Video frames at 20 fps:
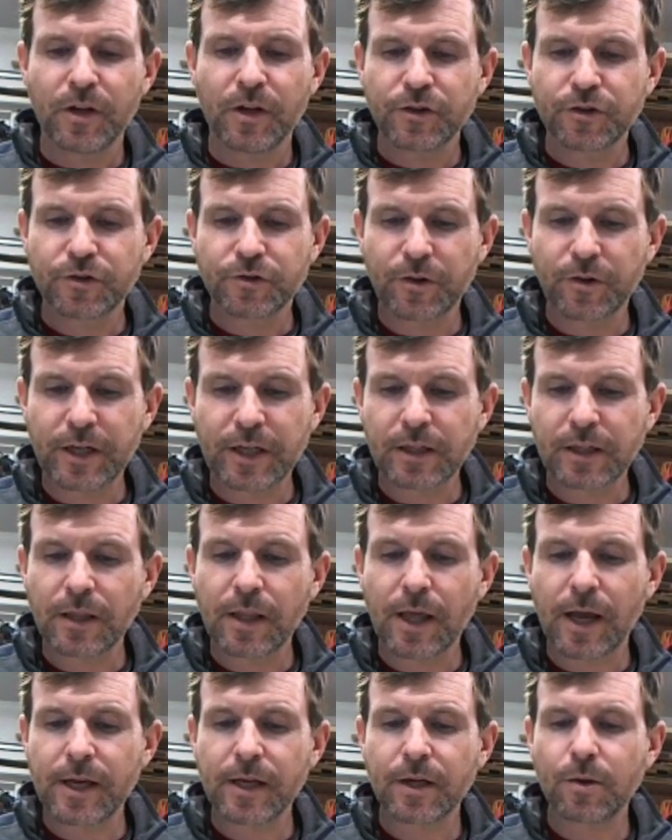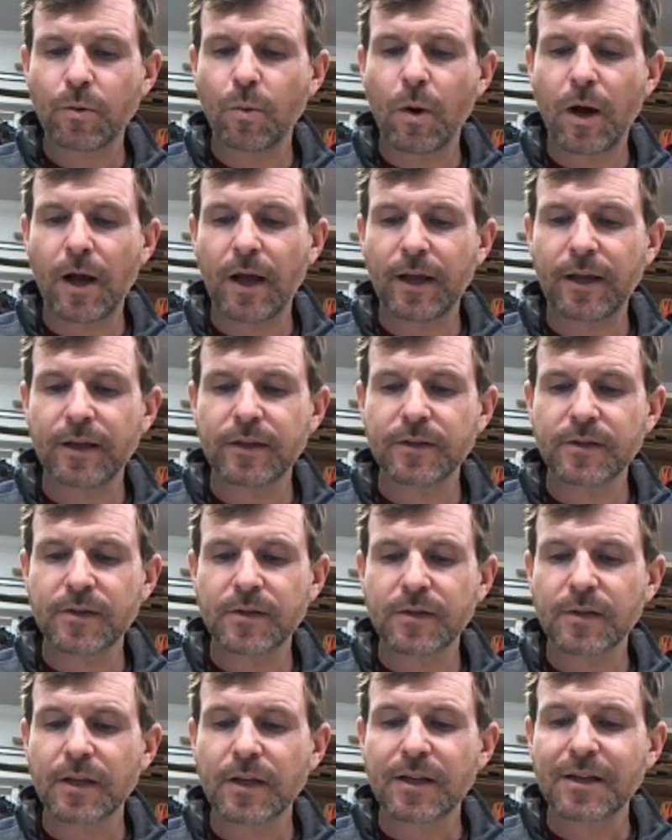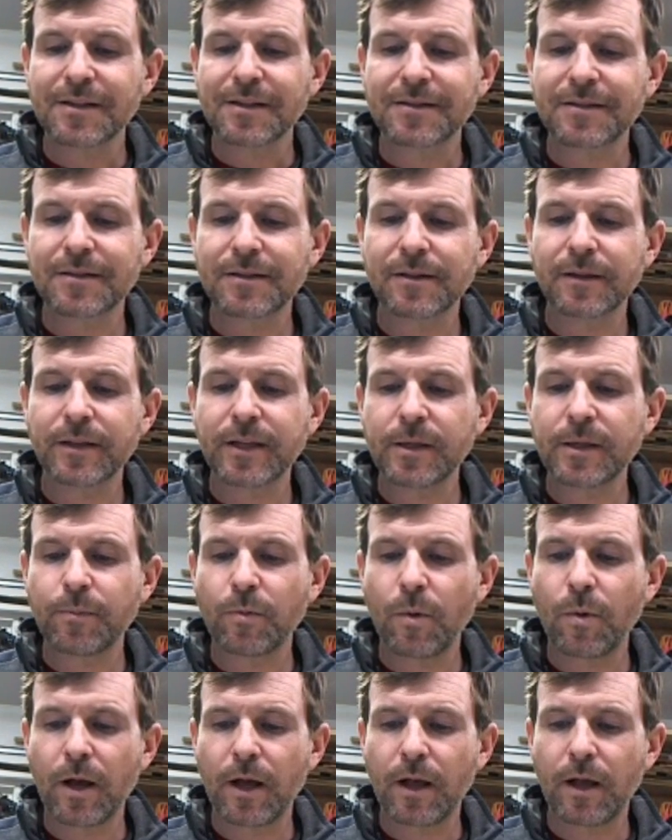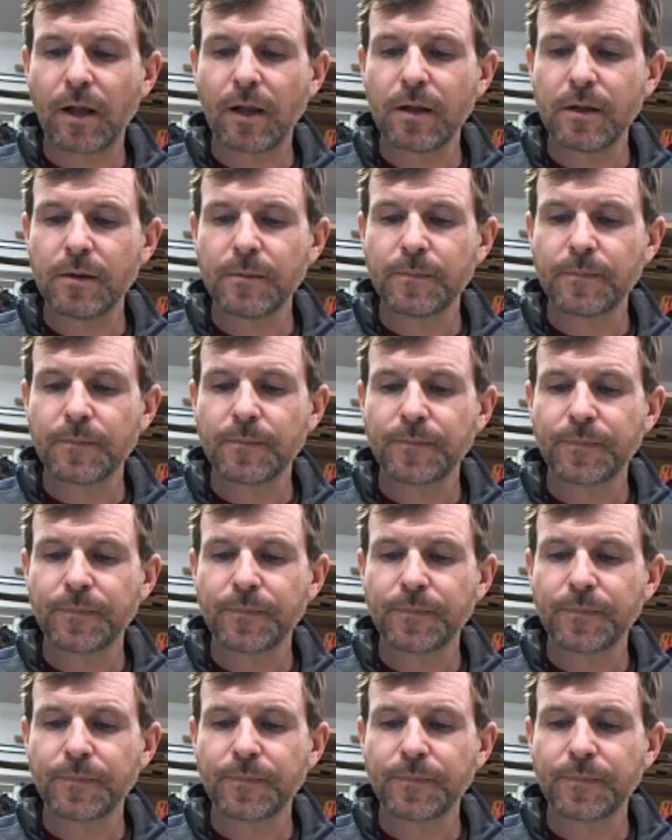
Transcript: drink like wines, sleep well,